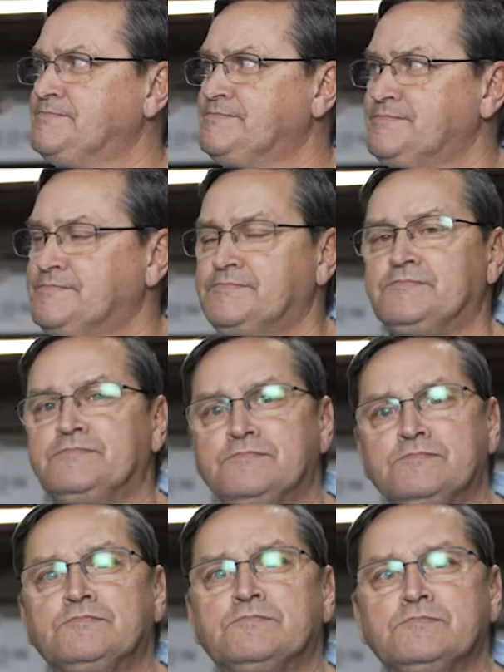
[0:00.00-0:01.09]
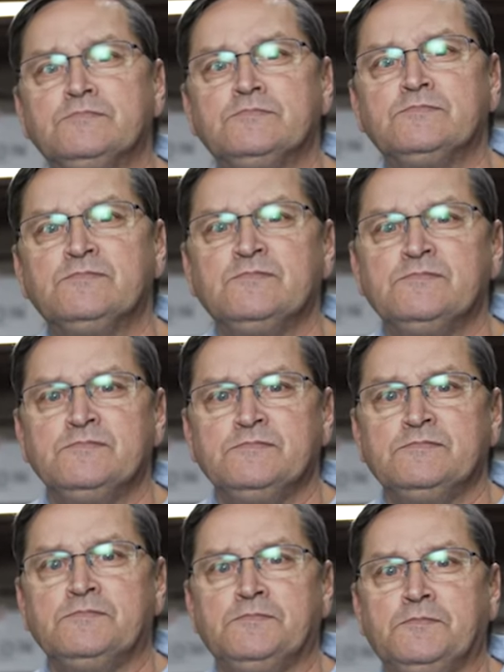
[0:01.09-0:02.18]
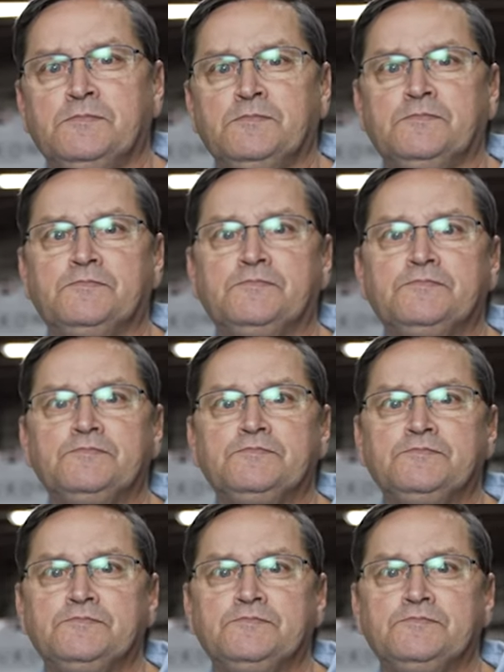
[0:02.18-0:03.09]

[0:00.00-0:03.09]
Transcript: This person isn't speaking.